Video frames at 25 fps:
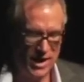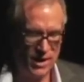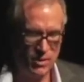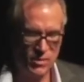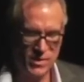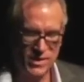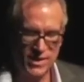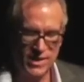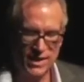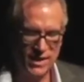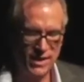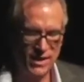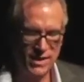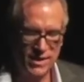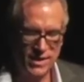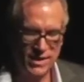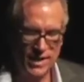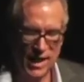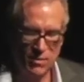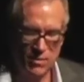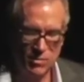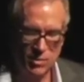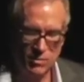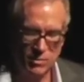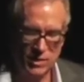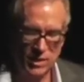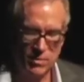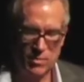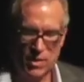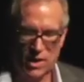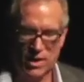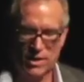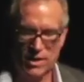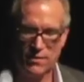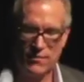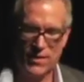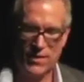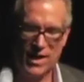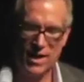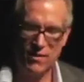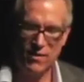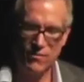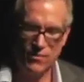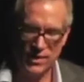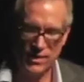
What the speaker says: Patti was inescapably part of